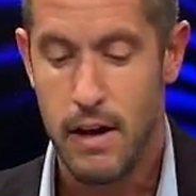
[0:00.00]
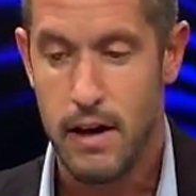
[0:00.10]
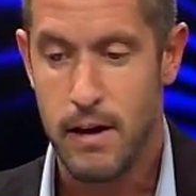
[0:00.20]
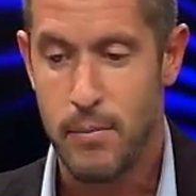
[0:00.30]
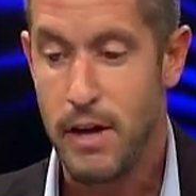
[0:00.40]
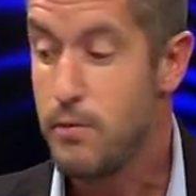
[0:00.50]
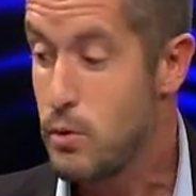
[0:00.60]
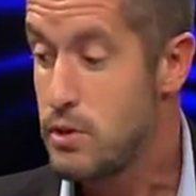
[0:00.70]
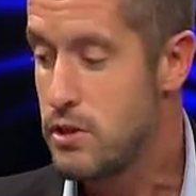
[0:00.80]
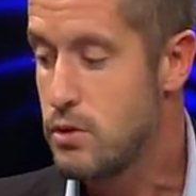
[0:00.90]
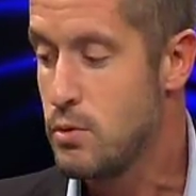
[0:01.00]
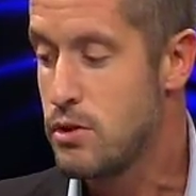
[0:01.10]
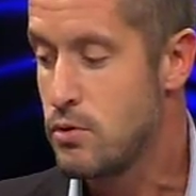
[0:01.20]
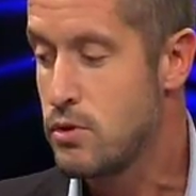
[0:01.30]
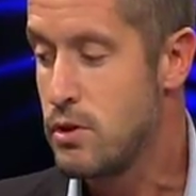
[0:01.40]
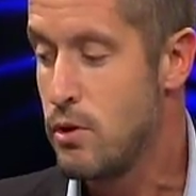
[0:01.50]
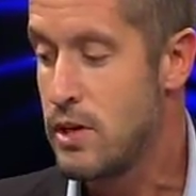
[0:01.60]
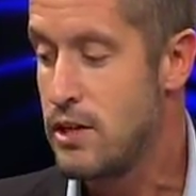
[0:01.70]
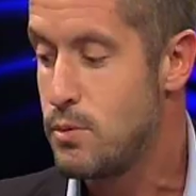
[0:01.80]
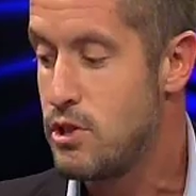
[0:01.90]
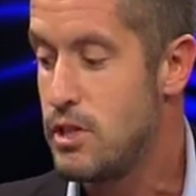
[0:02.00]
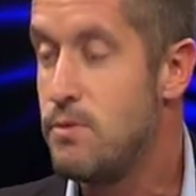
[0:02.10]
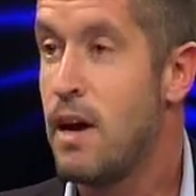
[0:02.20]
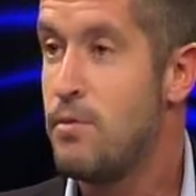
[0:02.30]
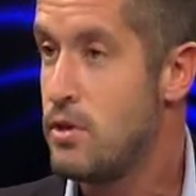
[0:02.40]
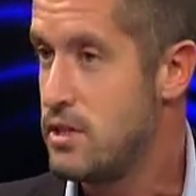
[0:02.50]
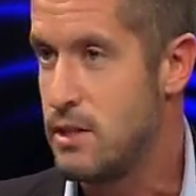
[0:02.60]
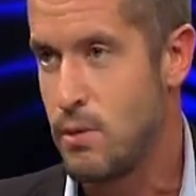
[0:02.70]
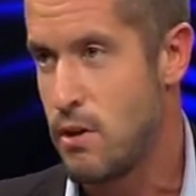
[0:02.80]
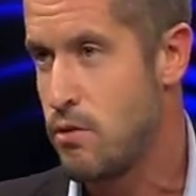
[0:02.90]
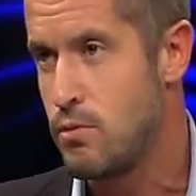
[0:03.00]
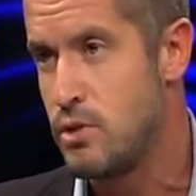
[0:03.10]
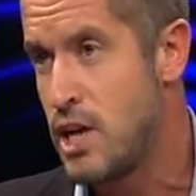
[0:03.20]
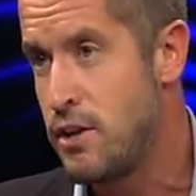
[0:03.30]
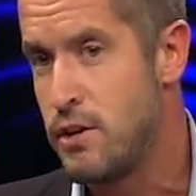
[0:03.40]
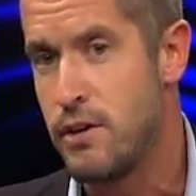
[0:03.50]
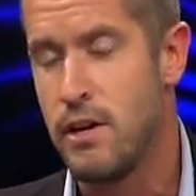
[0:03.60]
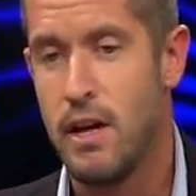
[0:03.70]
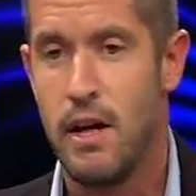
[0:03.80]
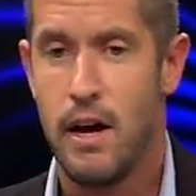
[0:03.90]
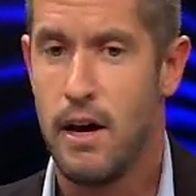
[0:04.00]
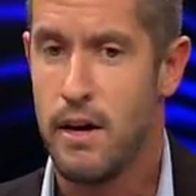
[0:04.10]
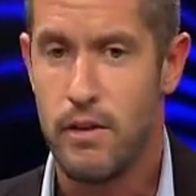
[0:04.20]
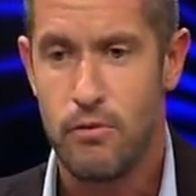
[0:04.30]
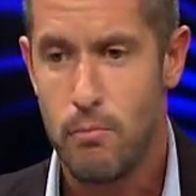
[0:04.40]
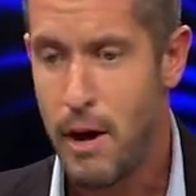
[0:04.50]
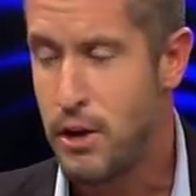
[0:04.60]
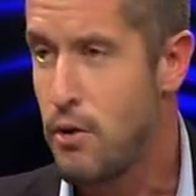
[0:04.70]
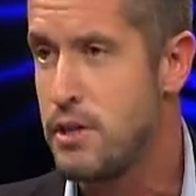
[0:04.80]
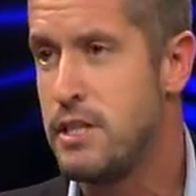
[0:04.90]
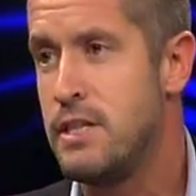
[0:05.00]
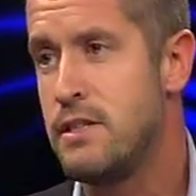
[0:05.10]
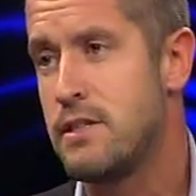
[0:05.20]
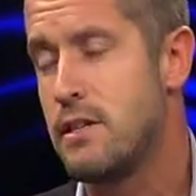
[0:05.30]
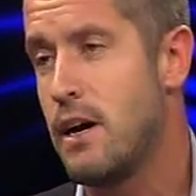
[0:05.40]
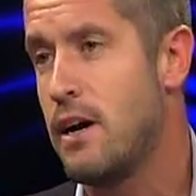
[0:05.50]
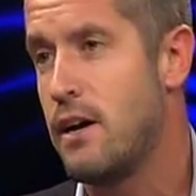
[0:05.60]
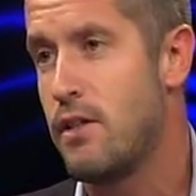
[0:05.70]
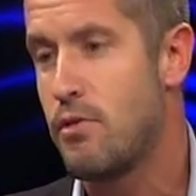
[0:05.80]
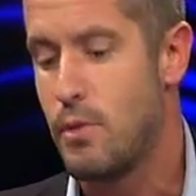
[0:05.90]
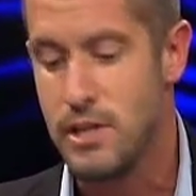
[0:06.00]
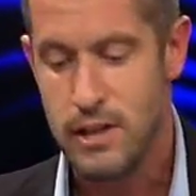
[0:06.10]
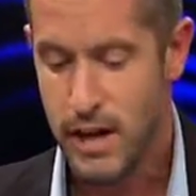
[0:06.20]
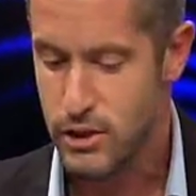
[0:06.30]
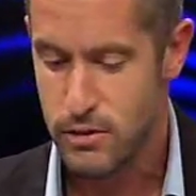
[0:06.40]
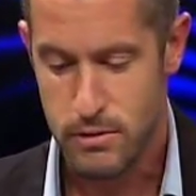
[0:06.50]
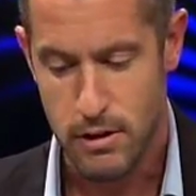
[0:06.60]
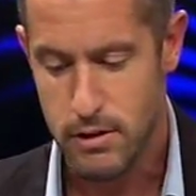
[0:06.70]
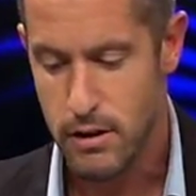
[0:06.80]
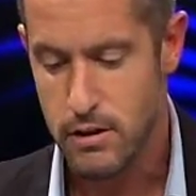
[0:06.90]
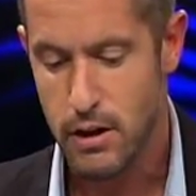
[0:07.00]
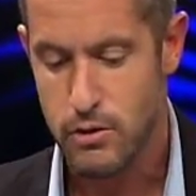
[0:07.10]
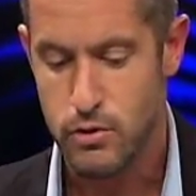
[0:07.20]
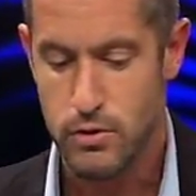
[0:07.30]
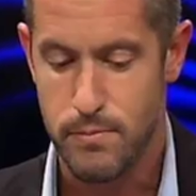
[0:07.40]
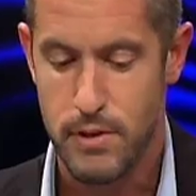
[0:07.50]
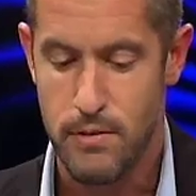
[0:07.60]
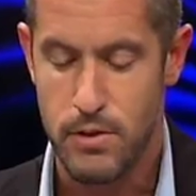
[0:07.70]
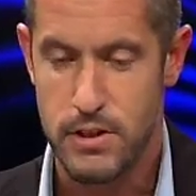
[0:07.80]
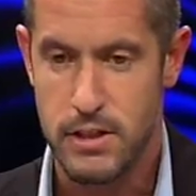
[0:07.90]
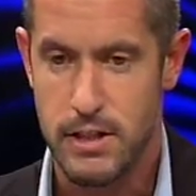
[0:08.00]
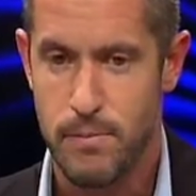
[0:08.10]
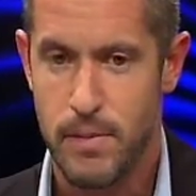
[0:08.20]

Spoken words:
And of course, the schools are also looking to achieve diversity, whether through gender, minorities, through international and cultural diversity.